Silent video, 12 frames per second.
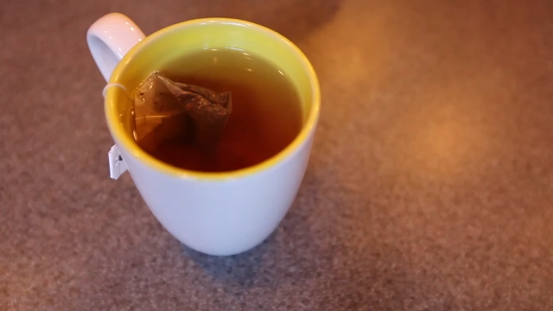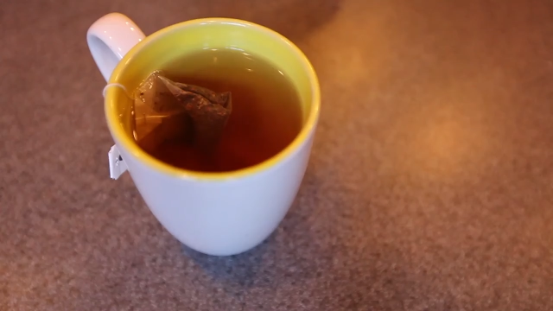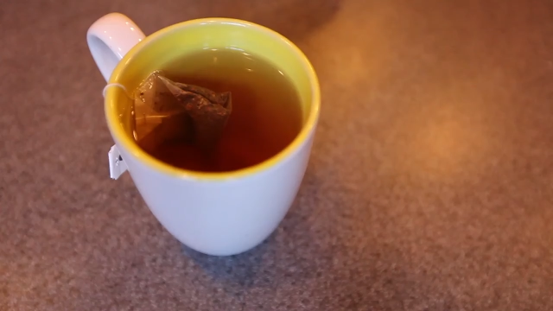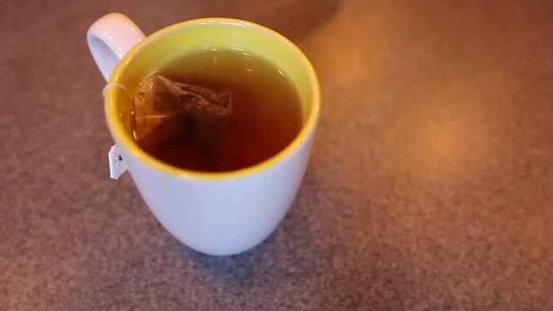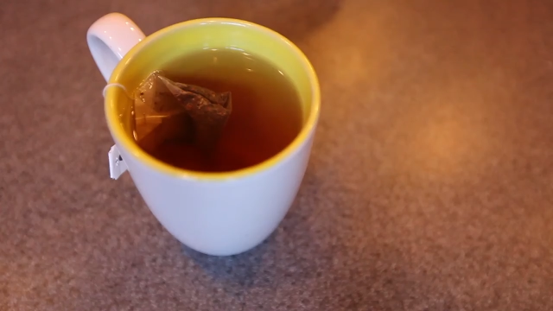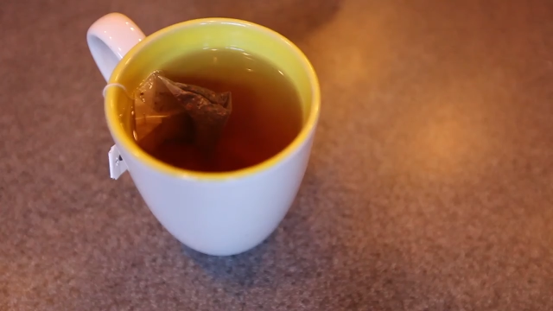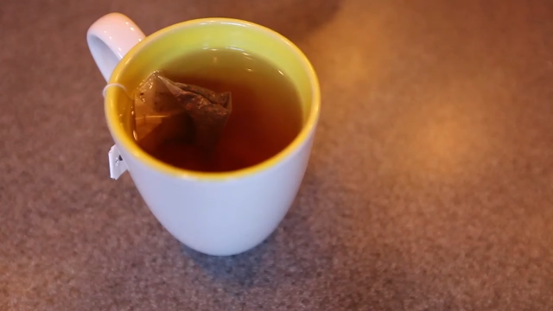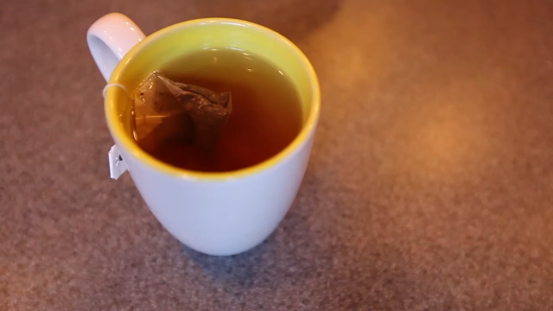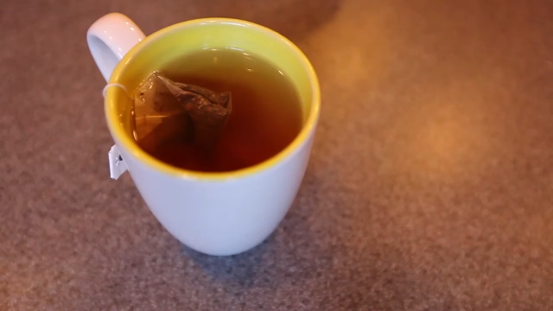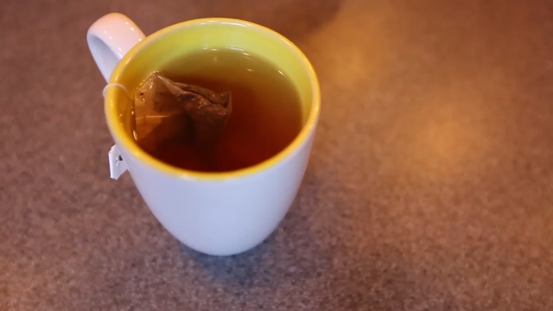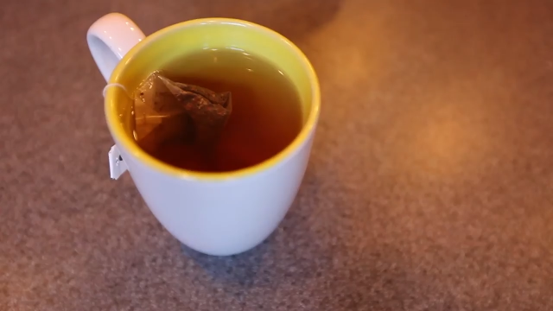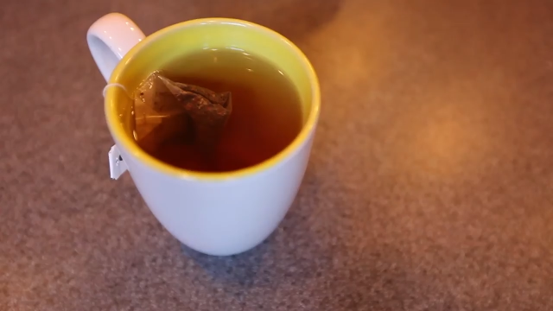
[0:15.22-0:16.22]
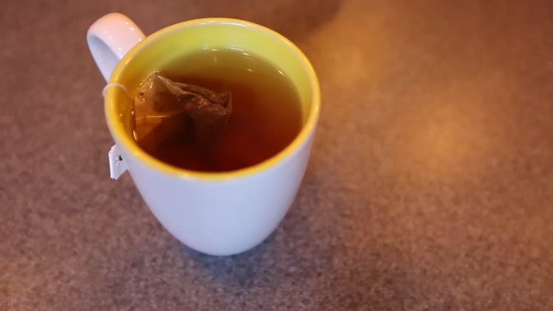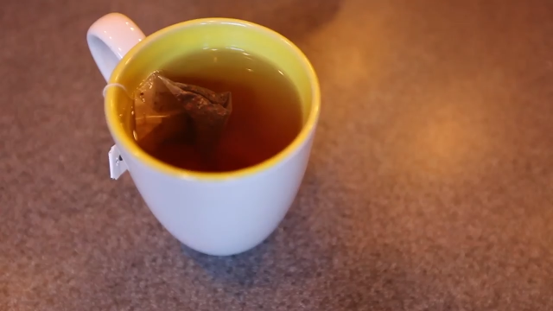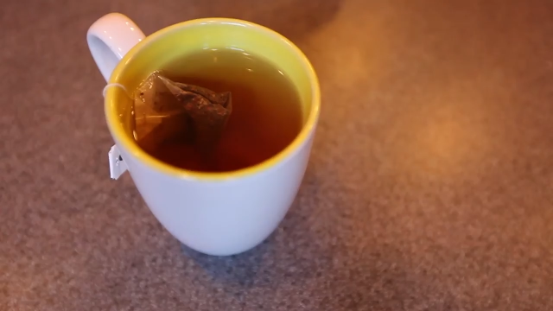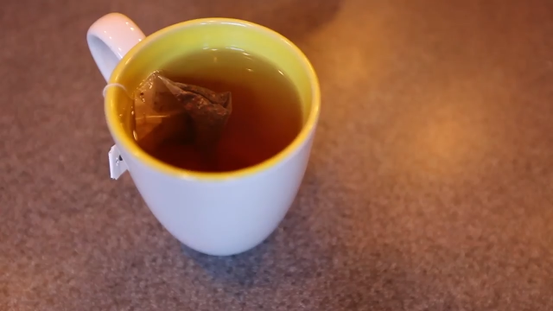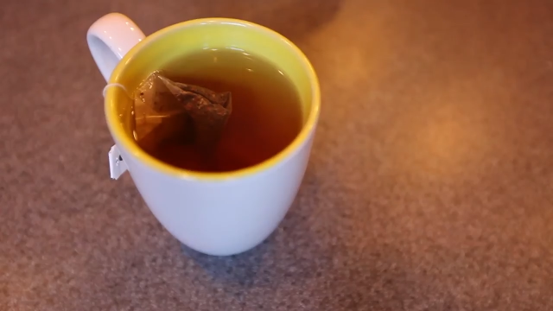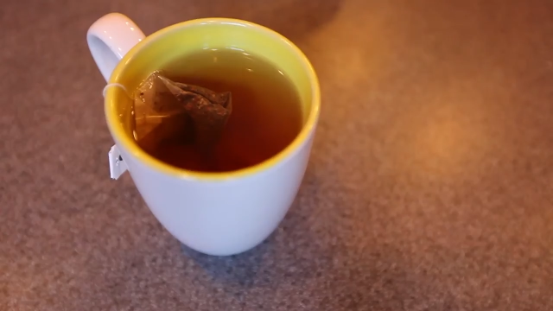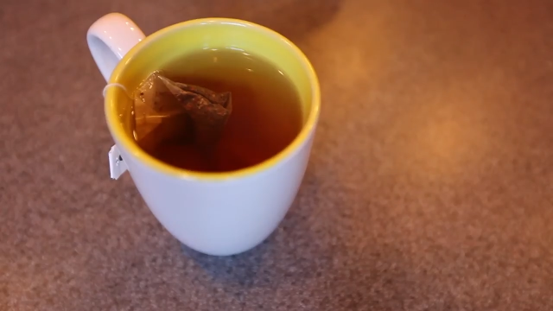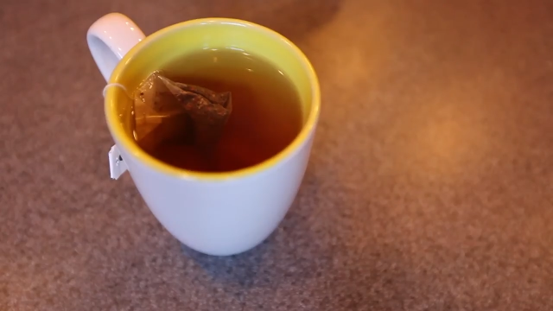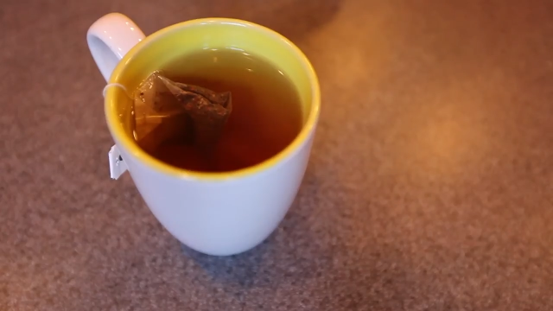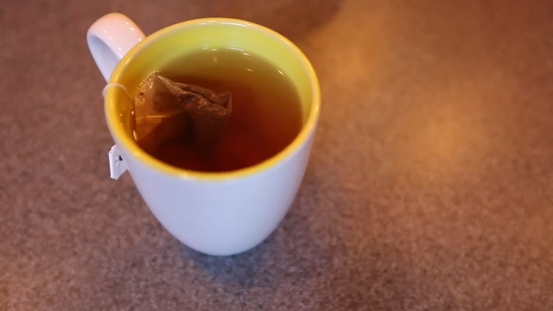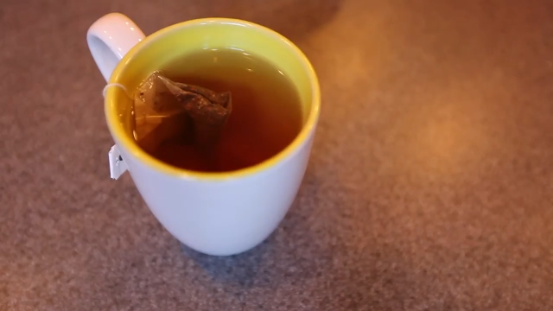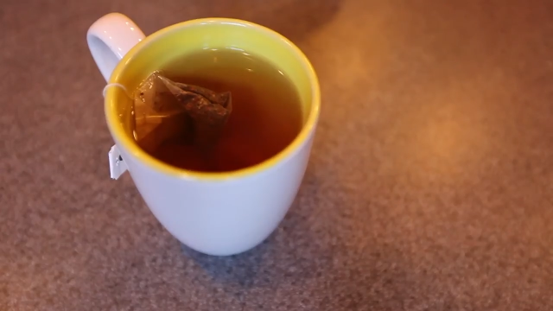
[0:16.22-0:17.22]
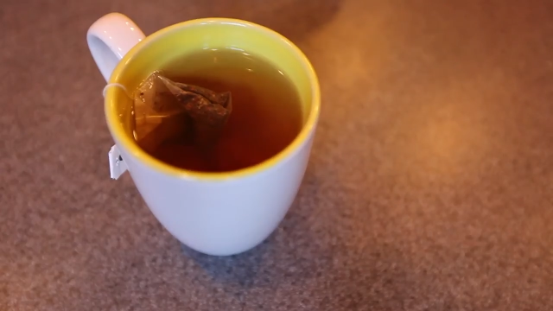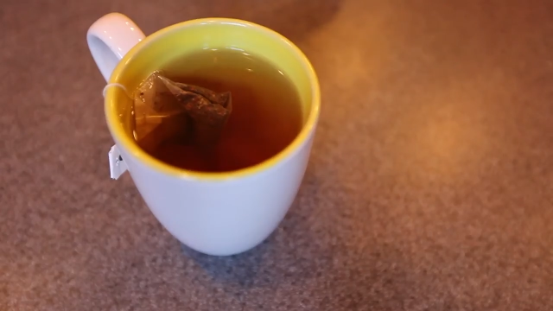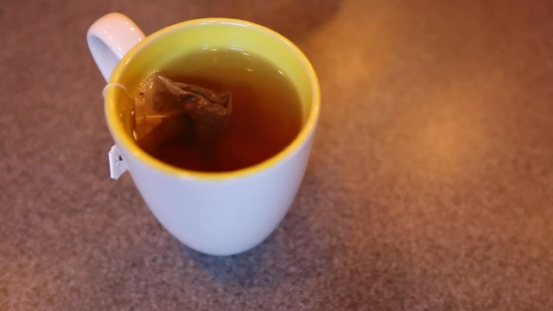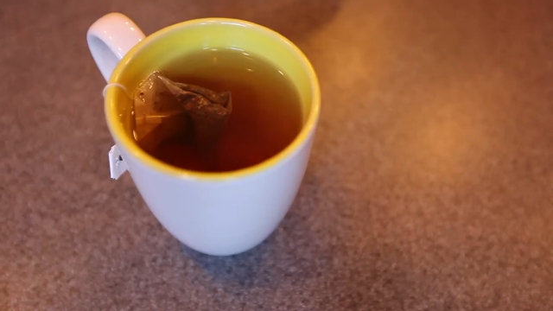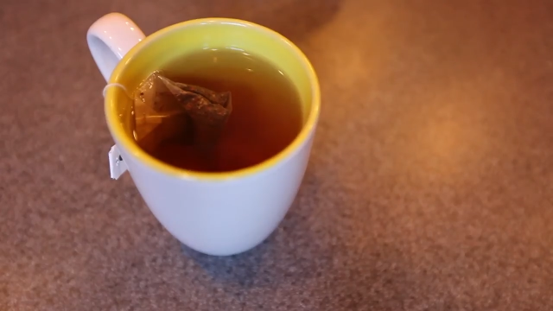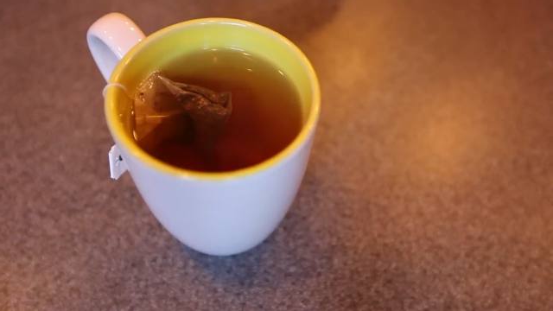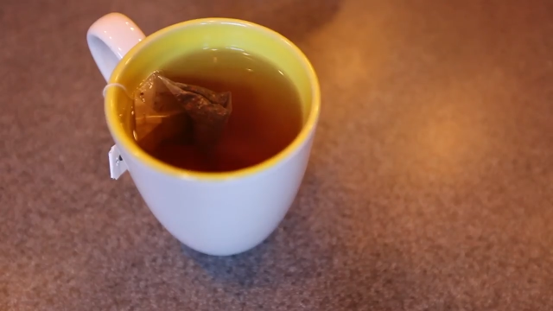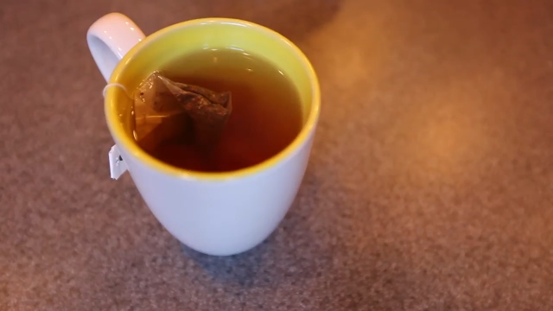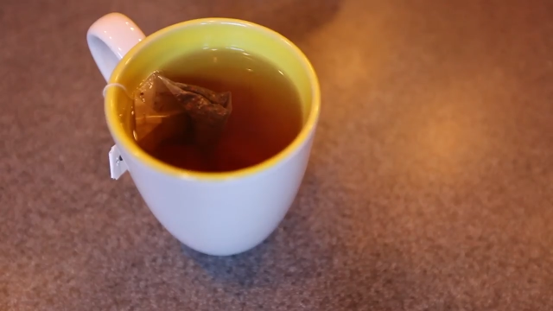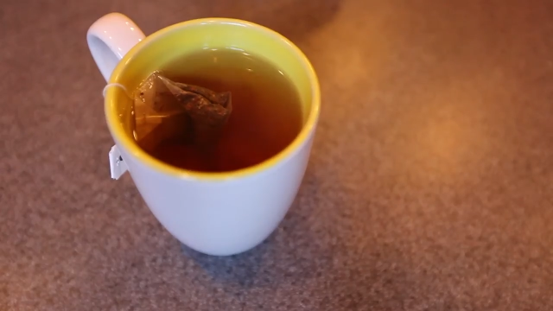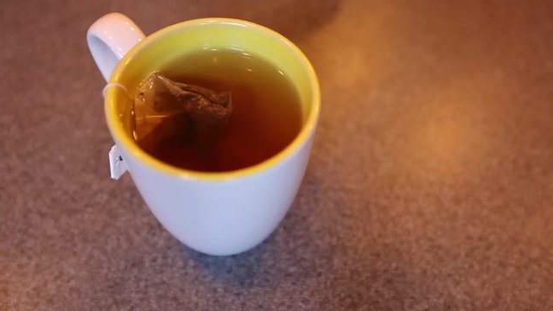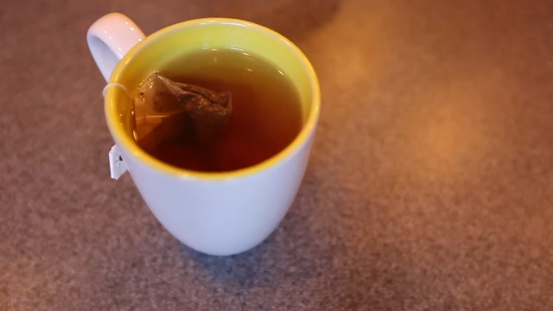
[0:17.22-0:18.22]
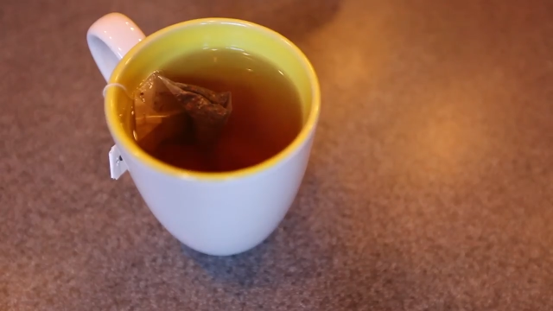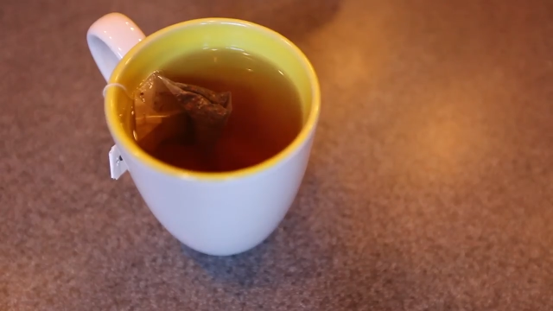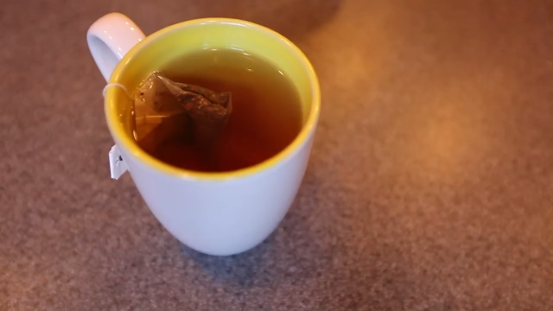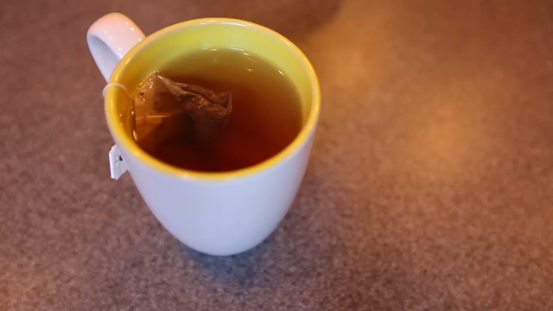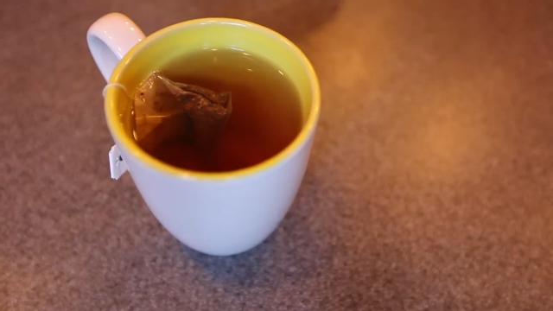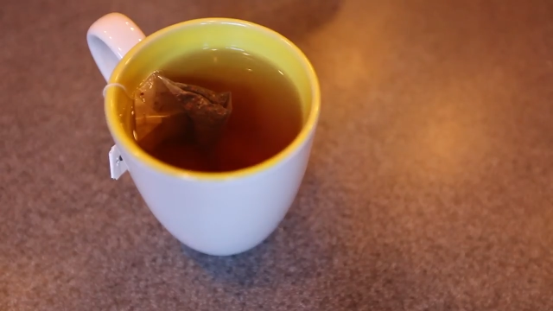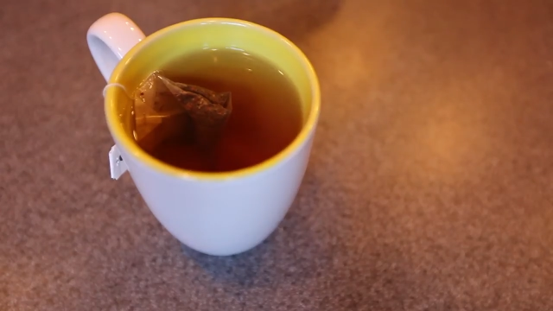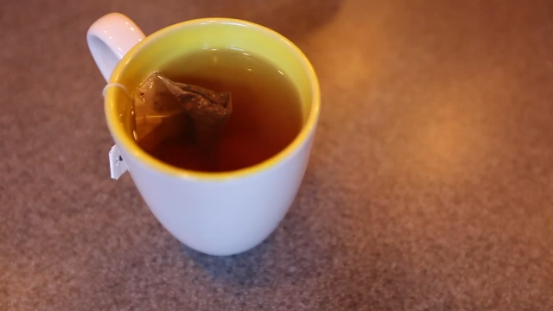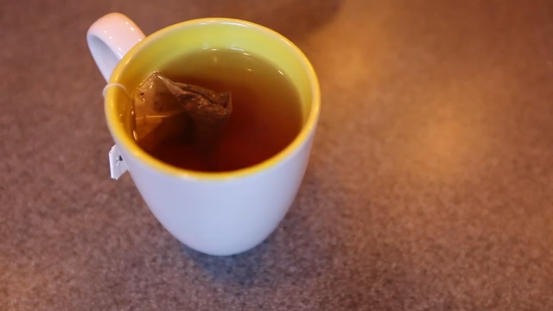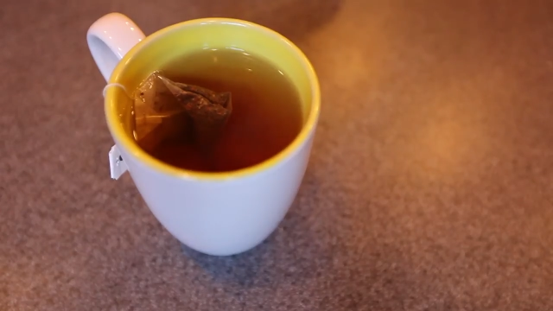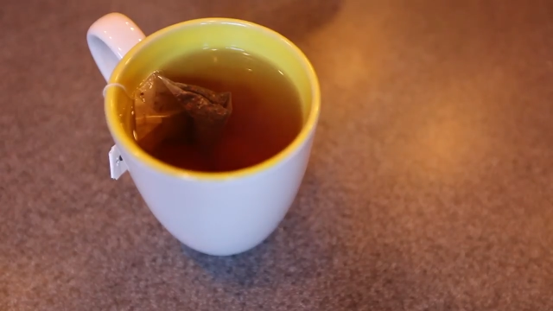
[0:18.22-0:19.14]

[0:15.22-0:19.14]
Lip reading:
[unreadable: no face in view]